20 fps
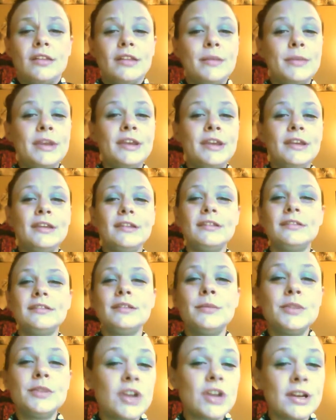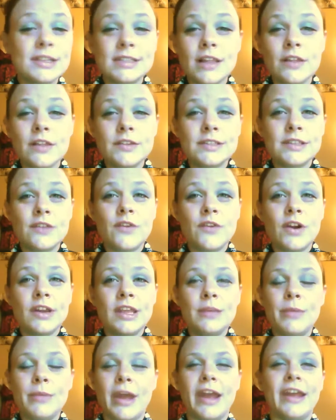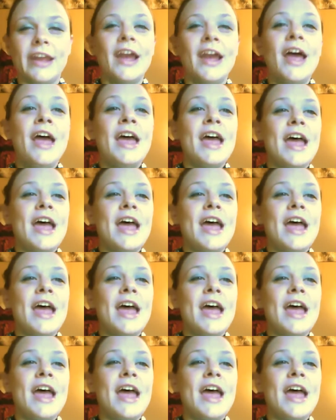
Let me try to sell stuff on eBay.